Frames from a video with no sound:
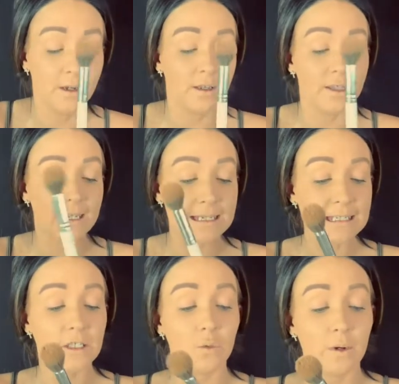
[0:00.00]
This
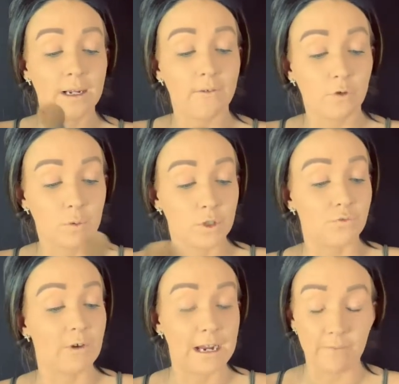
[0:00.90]
is the one everyone's
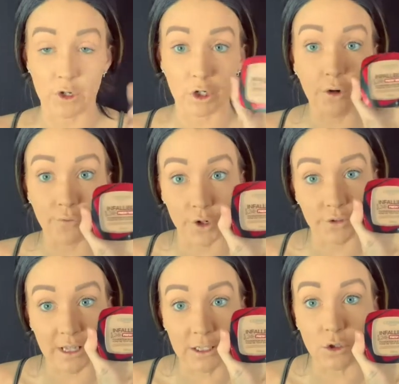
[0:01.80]
raving over,
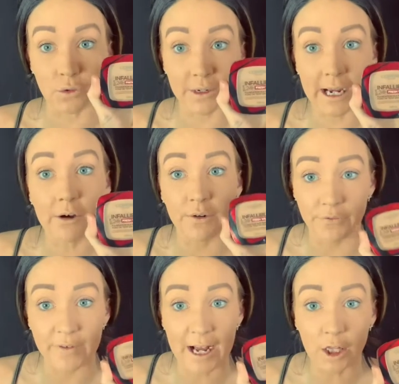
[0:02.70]
that L'Oreal
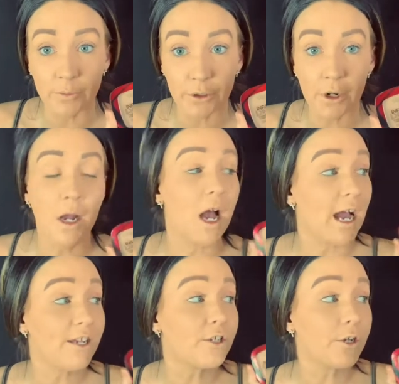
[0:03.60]
Infallible. I
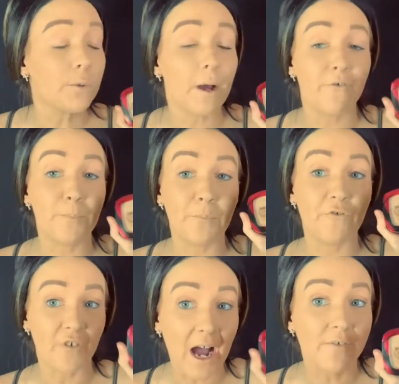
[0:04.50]
had to go to about
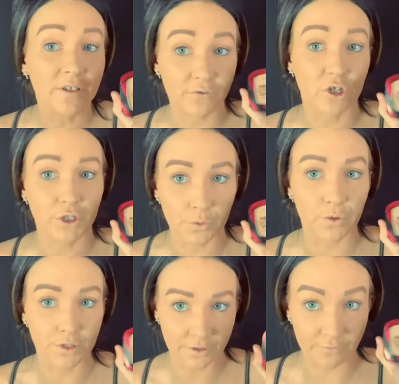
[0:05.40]
5 different
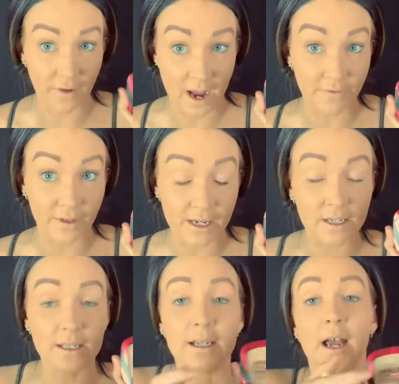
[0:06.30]
stores to find
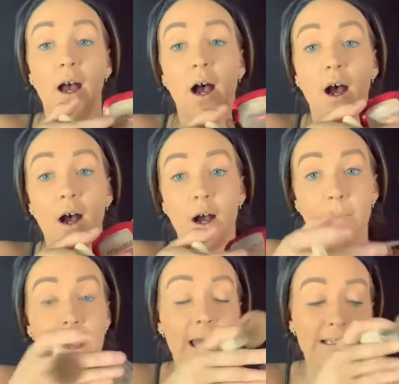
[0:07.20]
this.
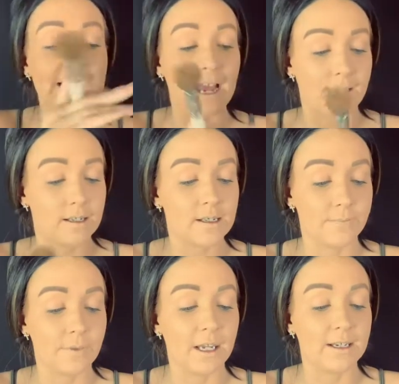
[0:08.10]
And yes,
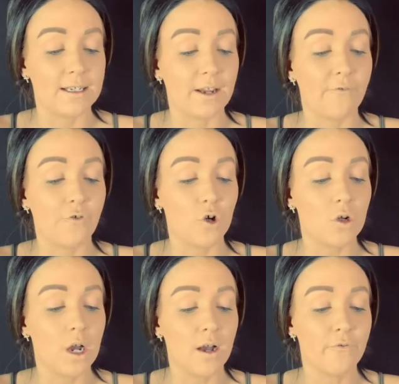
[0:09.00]
it is a full
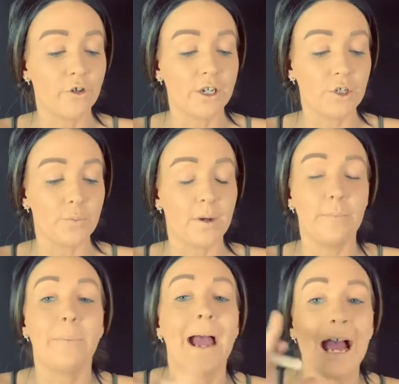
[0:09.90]
coverage but
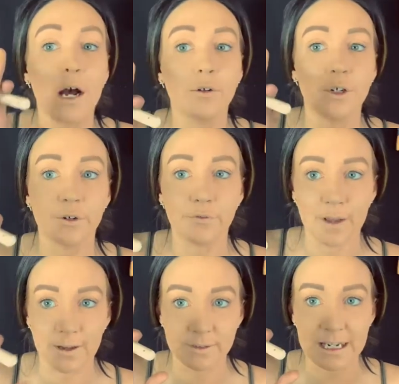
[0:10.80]
powder
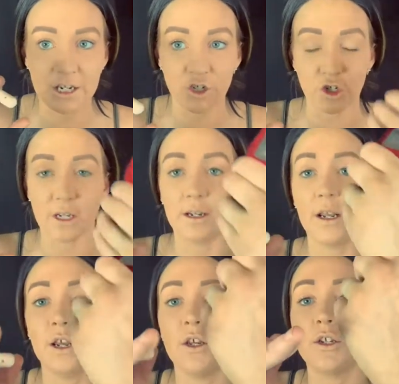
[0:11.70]
foundation.
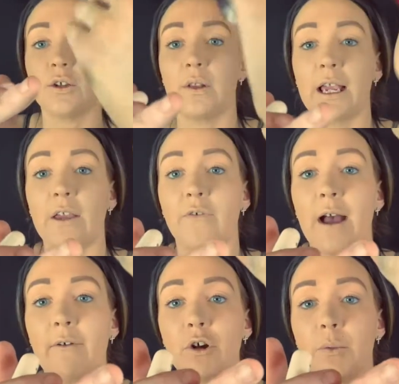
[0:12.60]
So like if
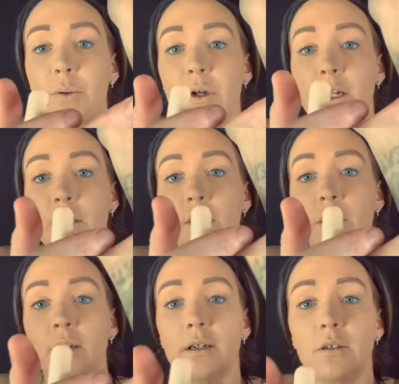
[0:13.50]
I were to put it
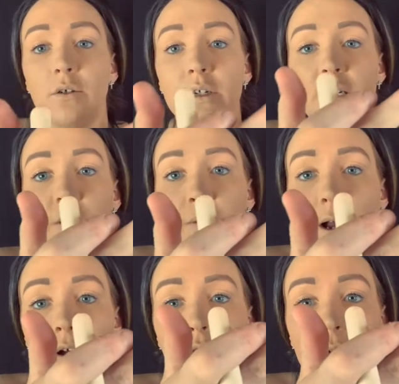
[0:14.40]
on a
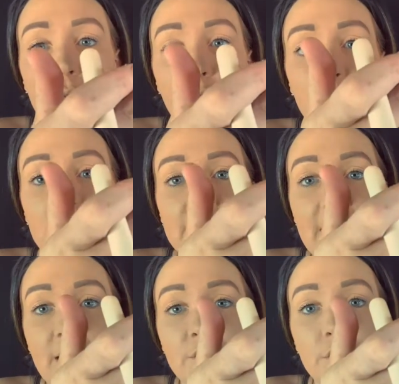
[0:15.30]
spot on a
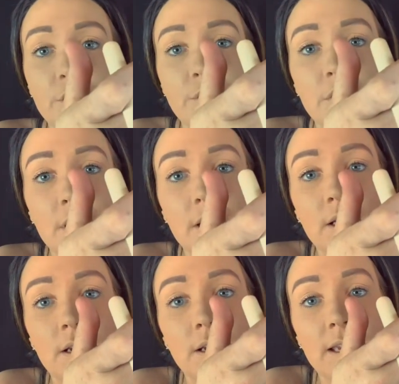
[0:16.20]
tattoo,
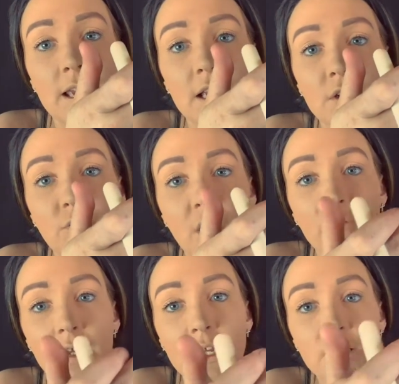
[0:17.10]
it's
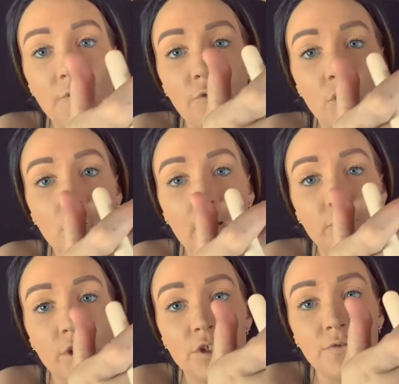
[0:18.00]
a full
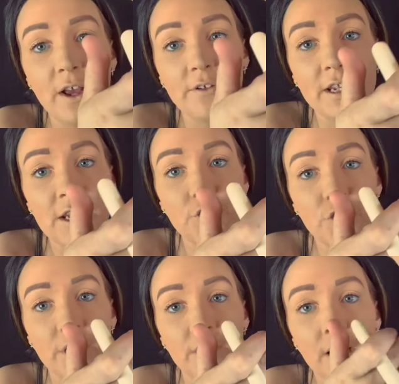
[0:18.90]
coverage
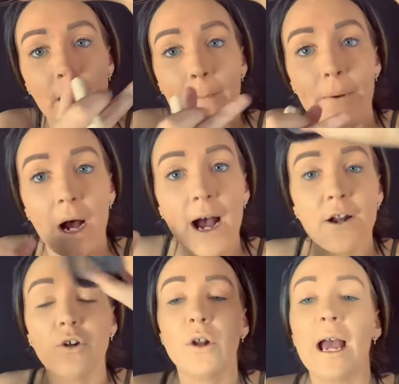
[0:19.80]
foundation. But I
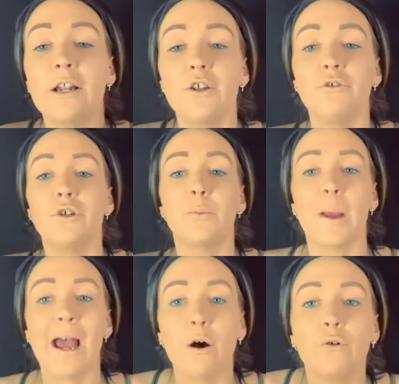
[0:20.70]
don't know how to use
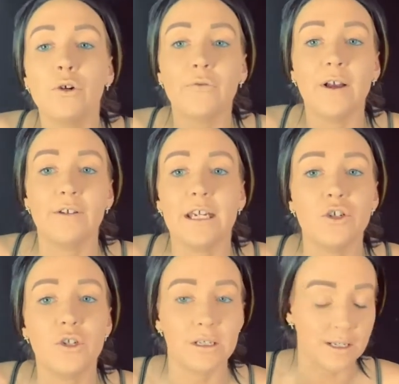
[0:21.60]
powder
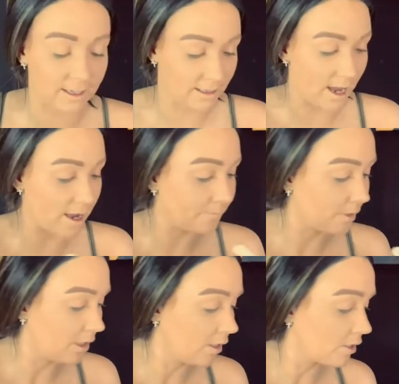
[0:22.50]
foundations like that.
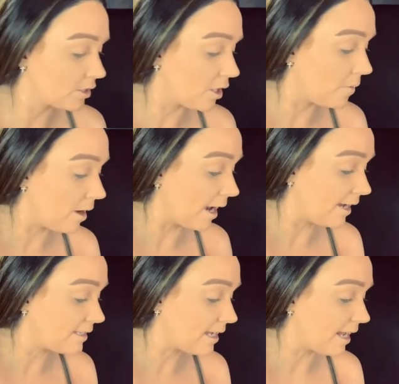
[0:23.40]
So I
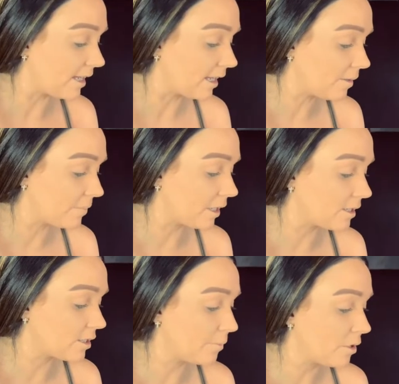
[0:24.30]
take it,
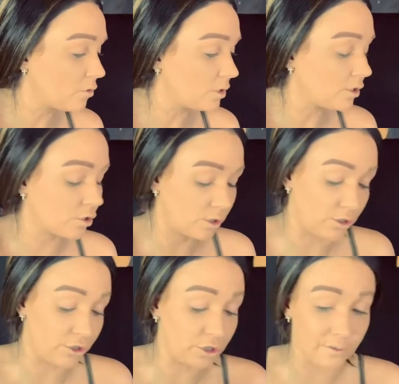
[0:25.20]
because the most it's going to
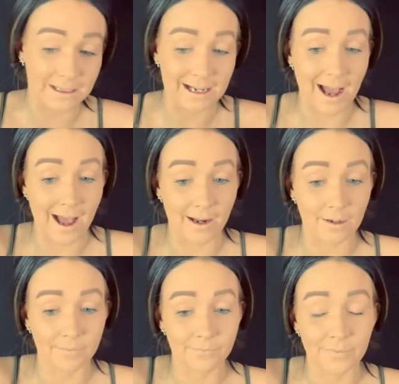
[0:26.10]
do is add
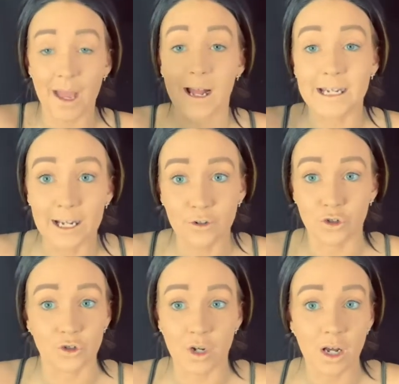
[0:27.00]
any
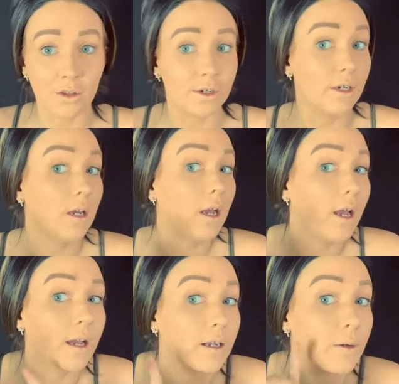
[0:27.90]
extra color,
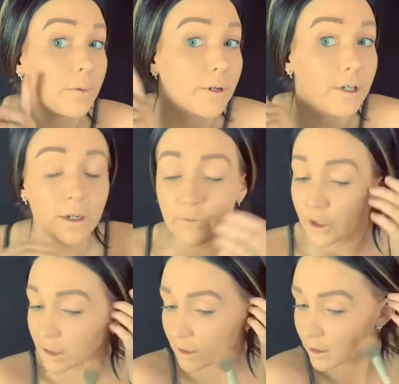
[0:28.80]
and I put it over
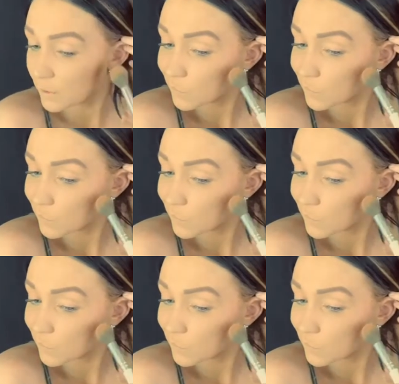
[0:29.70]
here.